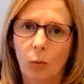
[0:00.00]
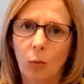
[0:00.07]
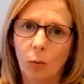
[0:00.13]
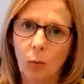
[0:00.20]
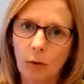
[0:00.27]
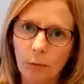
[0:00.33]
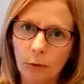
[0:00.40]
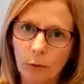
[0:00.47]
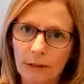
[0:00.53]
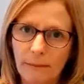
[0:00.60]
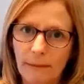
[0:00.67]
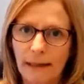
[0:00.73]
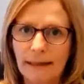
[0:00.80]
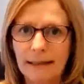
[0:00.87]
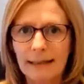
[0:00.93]
One point to
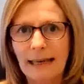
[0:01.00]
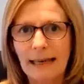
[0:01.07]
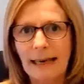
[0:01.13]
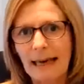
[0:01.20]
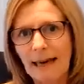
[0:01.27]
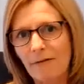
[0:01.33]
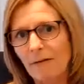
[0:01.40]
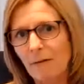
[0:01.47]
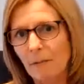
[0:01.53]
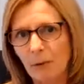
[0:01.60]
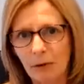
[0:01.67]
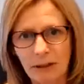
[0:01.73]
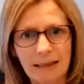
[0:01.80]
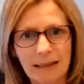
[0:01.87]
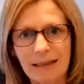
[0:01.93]
make is that
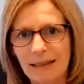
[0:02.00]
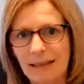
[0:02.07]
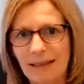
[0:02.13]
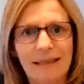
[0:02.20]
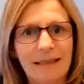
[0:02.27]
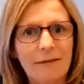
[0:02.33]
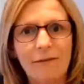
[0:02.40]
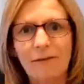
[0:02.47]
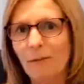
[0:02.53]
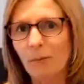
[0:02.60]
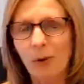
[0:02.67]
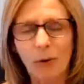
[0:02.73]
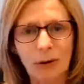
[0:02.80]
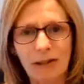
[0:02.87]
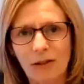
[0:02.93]
everybody is at a different
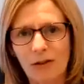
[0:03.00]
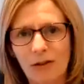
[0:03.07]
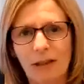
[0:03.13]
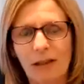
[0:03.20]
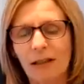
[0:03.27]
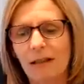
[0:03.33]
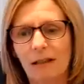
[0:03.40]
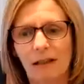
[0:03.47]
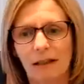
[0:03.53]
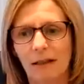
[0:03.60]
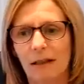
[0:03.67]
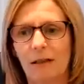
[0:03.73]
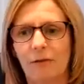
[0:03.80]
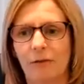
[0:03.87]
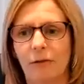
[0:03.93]
point on the learning
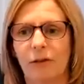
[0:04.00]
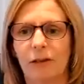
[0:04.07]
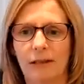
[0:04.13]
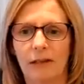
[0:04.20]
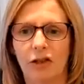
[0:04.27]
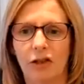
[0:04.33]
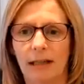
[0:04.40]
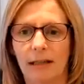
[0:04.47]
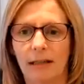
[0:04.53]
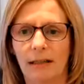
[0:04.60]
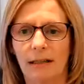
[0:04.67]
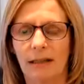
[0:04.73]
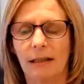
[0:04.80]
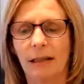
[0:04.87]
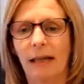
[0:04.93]
curve on this
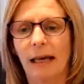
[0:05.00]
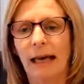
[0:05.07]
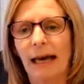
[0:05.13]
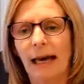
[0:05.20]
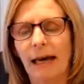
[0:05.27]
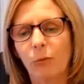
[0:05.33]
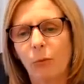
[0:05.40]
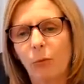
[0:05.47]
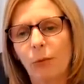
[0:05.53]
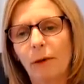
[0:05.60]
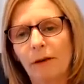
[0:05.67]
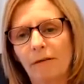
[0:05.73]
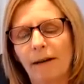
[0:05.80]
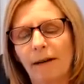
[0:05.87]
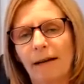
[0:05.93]
agenda. And what we
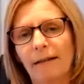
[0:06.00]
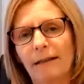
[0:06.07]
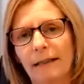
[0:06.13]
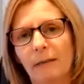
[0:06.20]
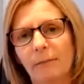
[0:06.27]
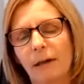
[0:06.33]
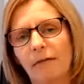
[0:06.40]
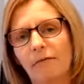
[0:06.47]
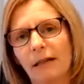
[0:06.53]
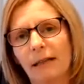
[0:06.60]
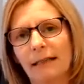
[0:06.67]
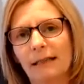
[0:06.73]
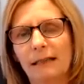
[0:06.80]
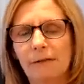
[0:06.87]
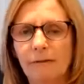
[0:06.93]
have found is that by
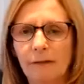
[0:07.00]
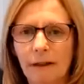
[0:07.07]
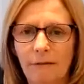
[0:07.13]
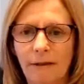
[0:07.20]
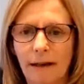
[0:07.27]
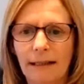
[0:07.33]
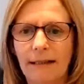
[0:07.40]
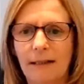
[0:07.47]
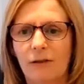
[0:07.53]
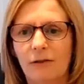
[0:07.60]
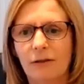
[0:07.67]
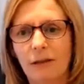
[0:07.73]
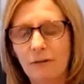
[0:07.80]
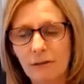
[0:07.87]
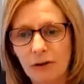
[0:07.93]
running different events on
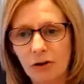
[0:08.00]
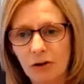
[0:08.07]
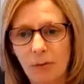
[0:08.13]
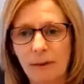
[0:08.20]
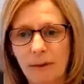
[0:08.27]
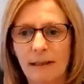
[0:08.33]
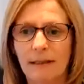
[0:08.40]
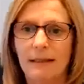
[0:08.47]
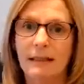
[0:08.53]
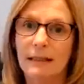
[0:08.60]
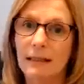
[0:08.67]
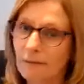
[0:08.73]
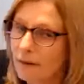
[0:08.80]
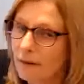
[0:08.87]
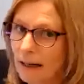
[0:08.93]
different topics at
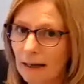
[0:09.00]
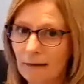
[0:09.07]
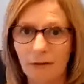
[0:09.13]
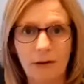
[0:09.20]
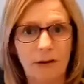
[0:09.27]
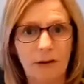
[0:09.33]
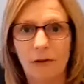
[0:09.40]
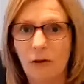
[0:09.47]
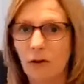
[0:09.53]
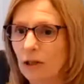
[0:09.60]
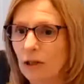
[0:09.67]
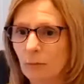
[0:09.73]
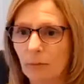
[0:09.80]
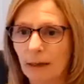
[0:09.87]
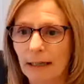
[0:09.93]
different levels of
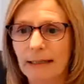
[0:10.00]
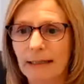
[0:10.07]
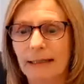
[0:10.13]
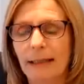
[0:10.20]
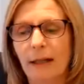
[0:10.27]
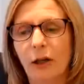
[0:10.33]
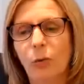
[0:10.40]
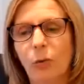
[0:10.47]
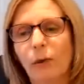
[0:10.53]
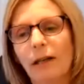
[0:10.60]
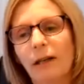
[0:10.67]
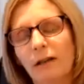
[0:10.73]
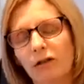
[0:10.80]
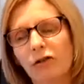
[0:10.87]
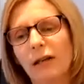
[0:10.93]
knowledge base, we
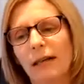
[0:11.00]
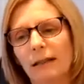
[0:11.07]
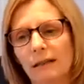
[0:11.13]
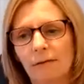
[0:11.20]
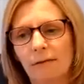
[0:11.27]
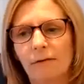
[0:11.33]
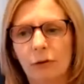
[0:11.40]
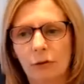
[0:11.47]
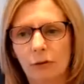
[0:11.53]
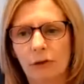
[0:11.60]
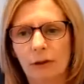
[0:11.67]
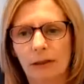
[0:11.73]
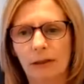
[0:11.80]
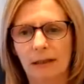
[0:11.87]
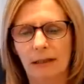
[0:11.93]
can attract different
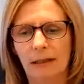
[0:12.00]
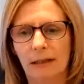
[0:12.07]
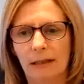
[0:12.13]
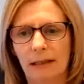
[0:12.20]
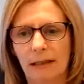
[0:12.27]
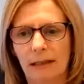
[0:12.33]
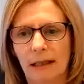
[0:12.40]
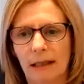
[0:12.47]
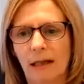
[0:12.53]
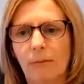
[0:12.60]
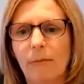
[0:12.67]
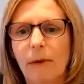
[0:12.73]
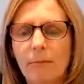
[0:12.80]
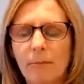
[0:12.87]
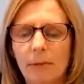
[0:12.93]
audiences, and our
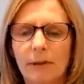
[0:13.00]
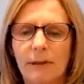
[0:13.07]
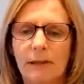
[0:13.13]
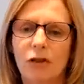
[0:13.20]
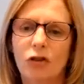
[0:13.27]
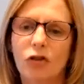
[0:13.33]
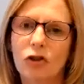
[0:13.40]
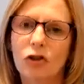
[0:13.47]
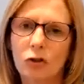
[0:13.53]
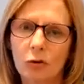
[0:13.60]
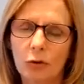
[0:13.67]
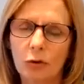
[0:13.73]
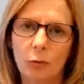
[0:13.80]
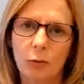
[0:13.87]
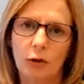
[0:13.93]
members can
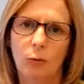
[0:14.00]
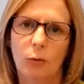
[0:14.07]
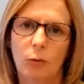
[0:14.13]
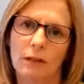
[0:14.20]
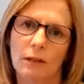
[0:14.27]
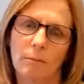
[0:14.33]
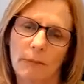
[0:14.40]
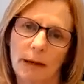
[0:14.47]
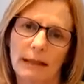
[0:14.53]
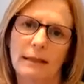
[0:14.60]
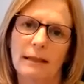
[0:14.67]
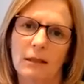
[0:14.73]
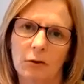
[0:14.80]
choose which ones are best